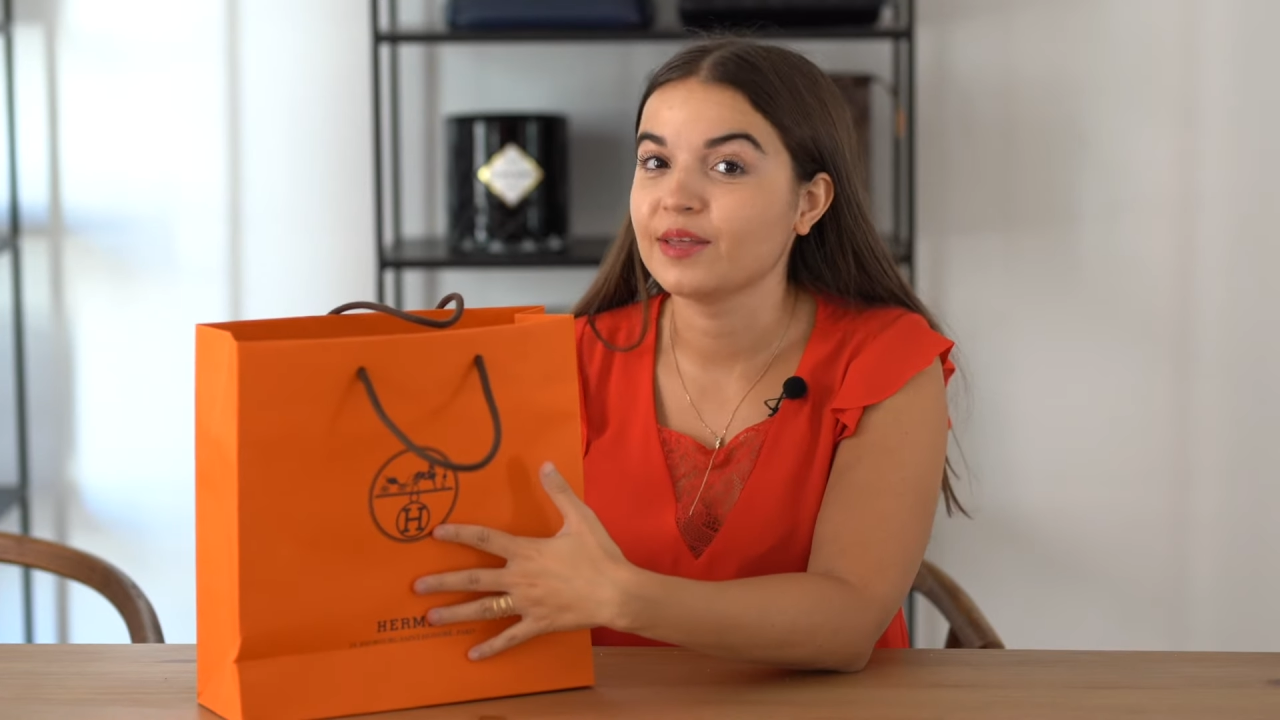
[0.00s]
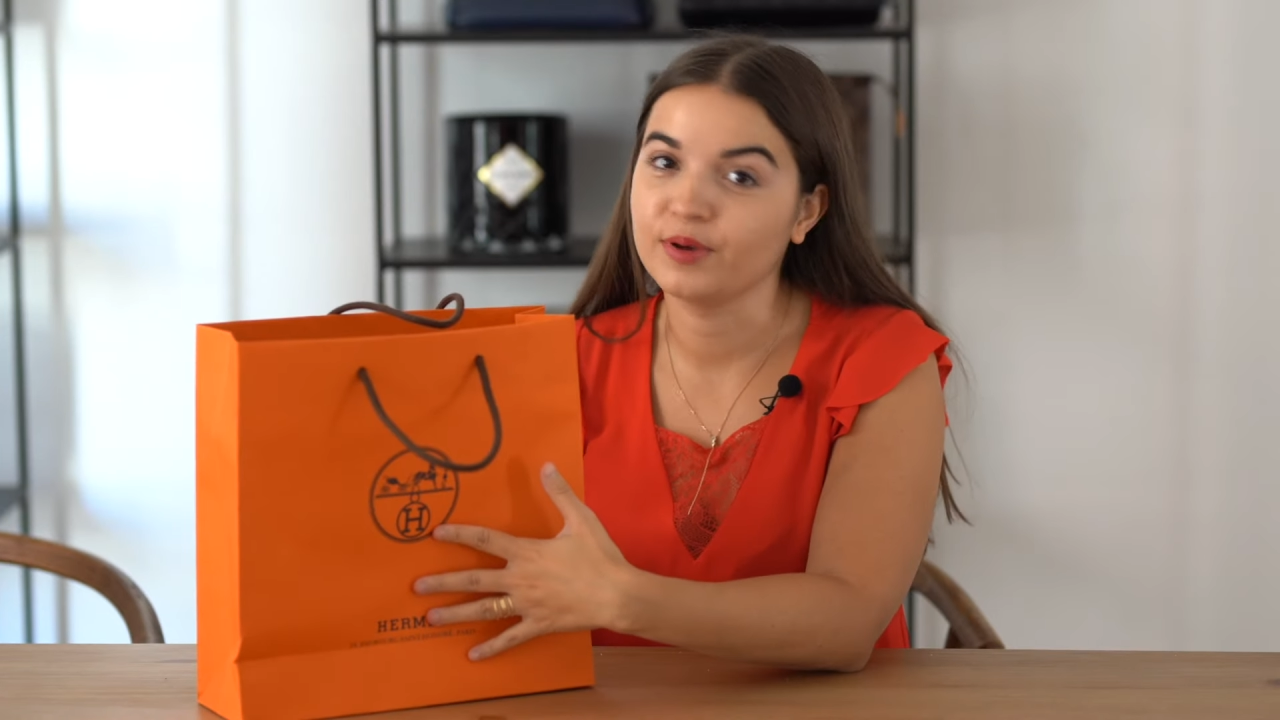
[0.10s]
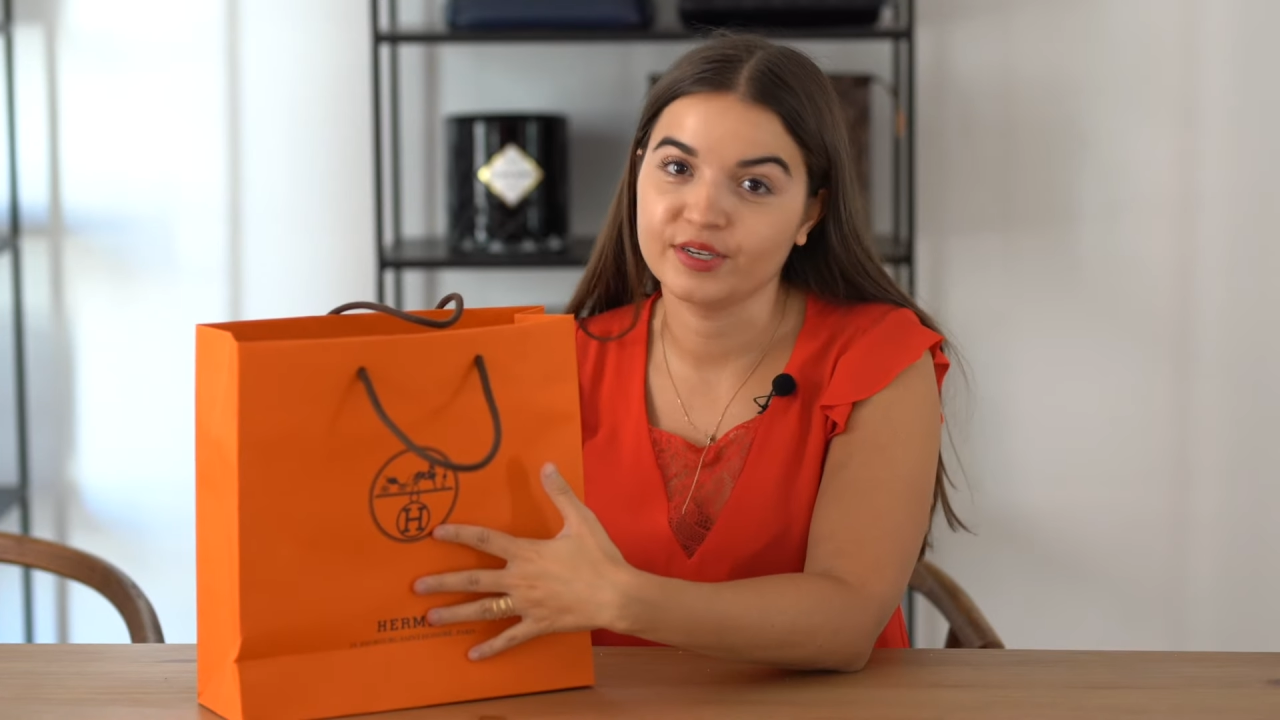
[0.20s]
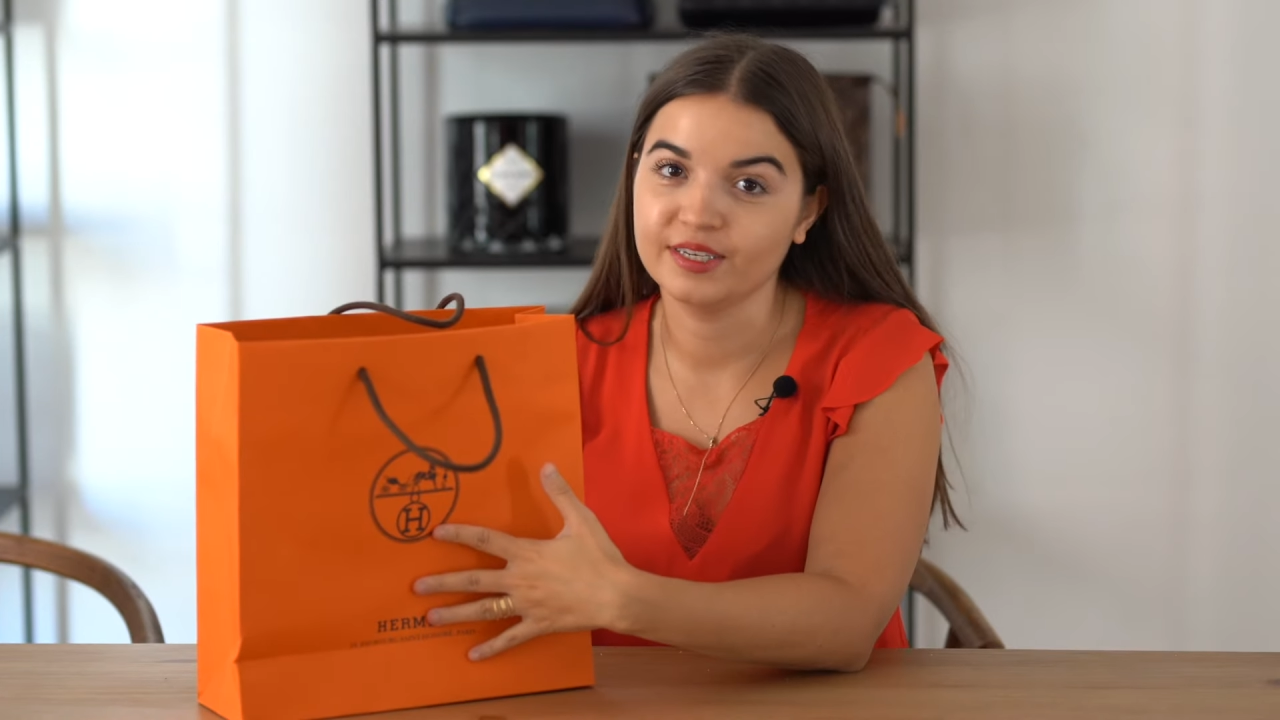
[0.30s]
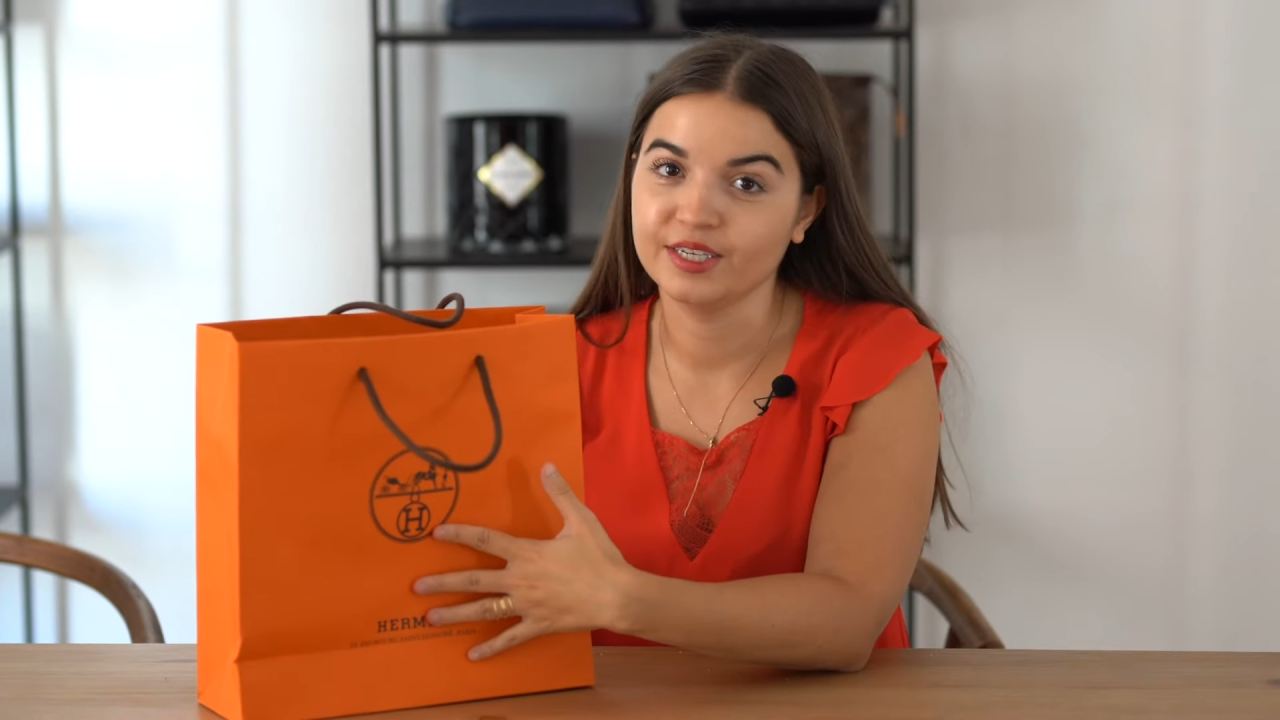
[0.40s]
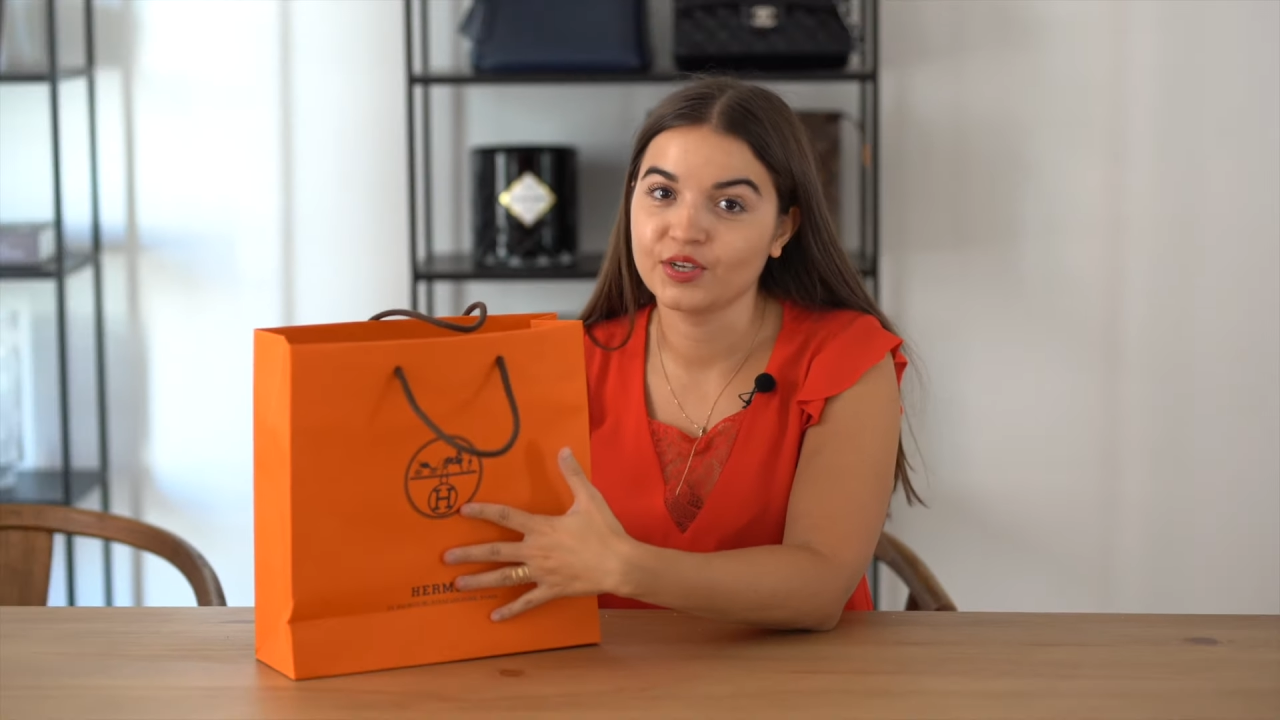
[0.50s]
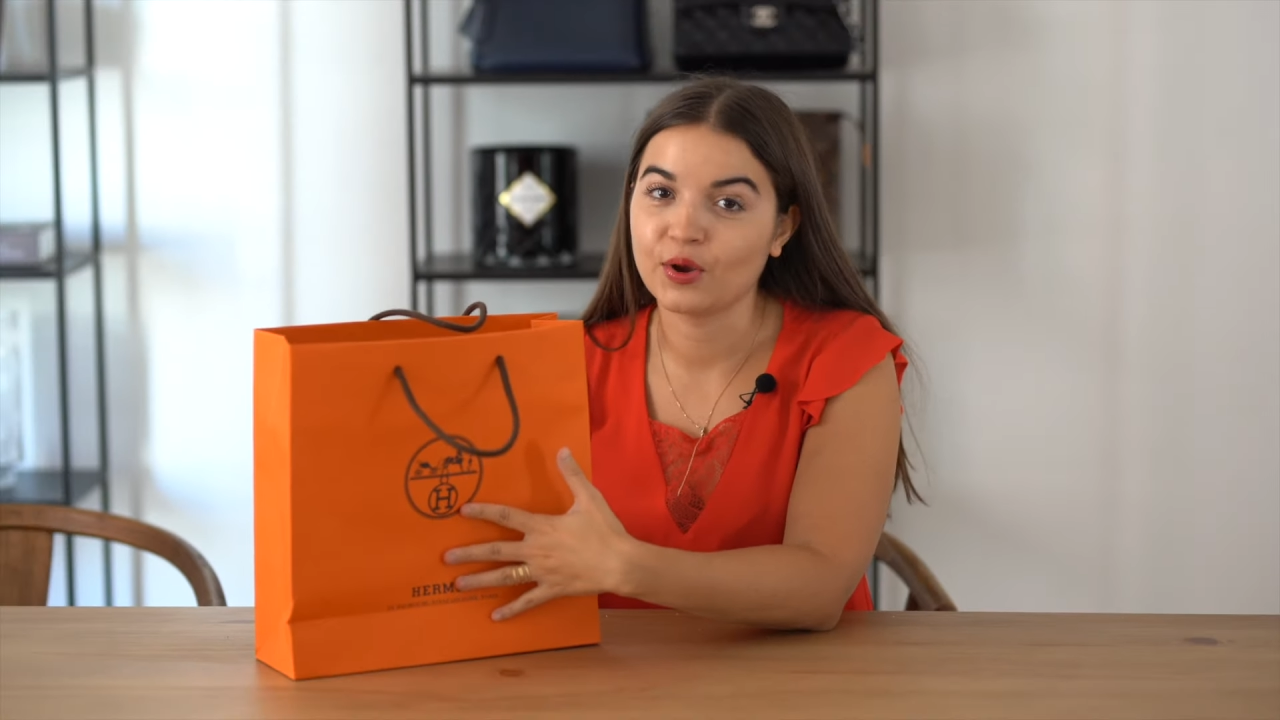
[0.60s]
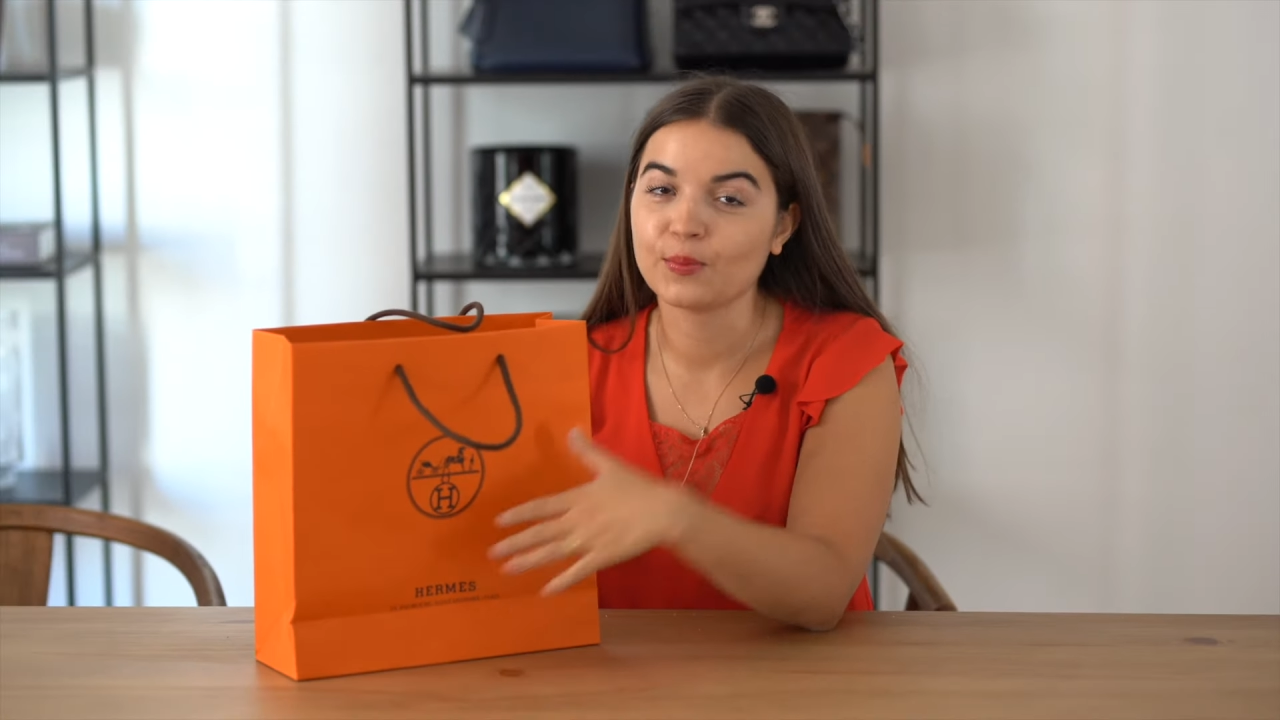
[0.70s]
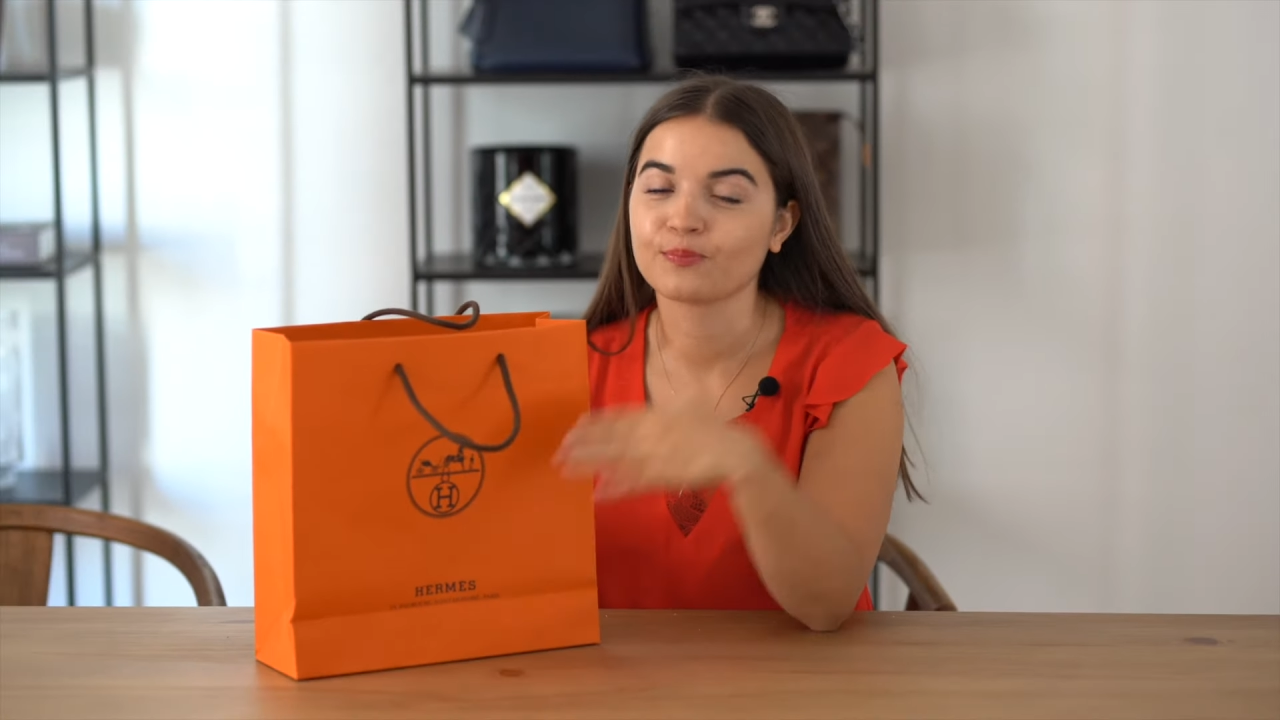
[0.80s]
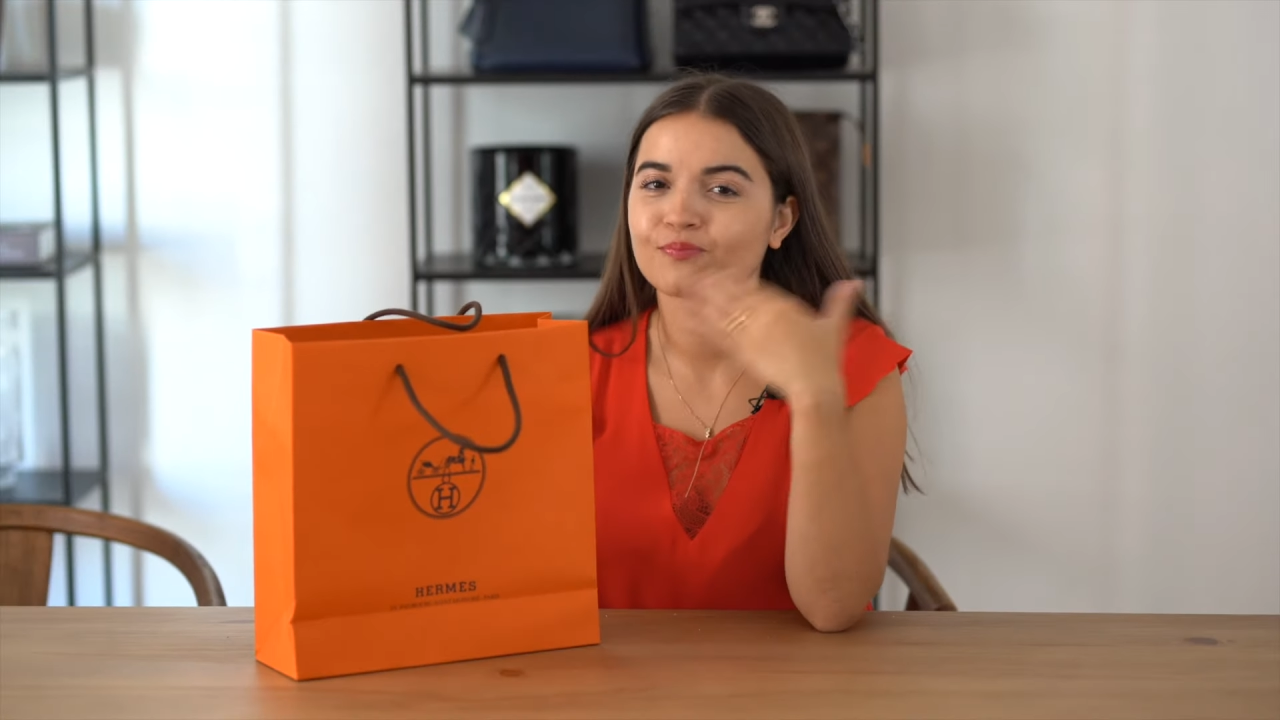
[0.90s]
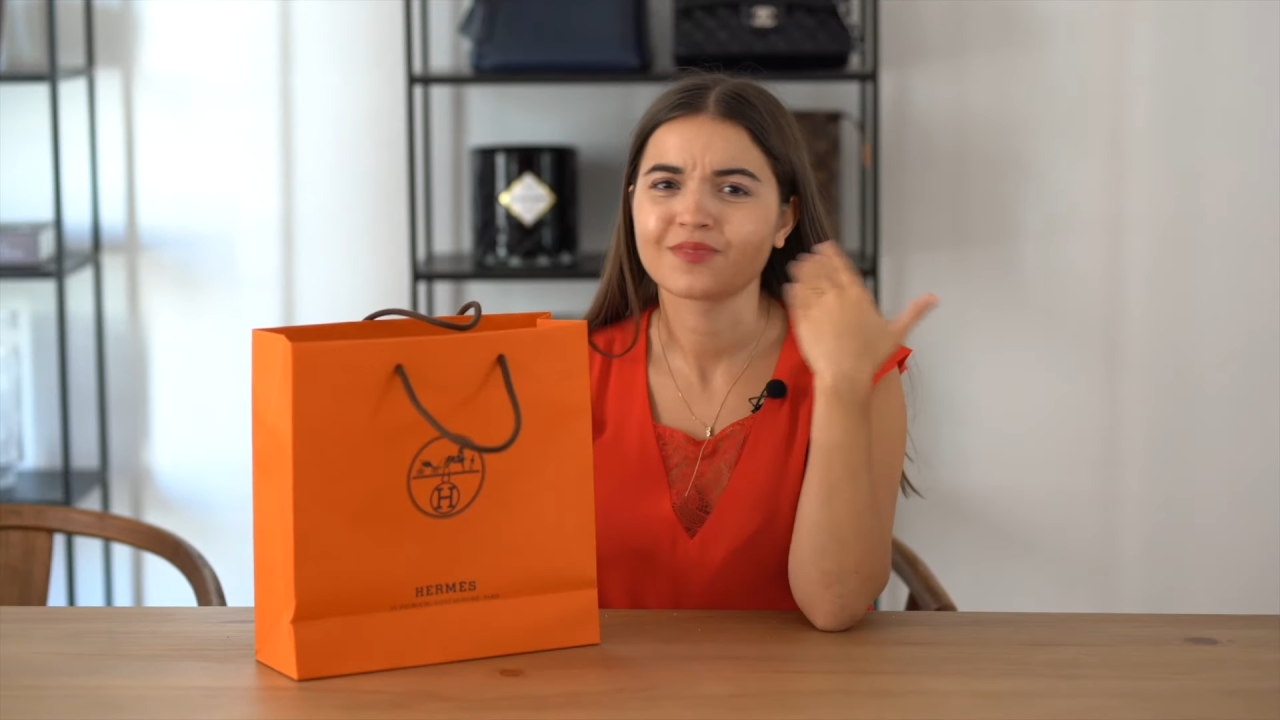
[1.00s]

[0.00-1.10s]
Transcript: unboxing, so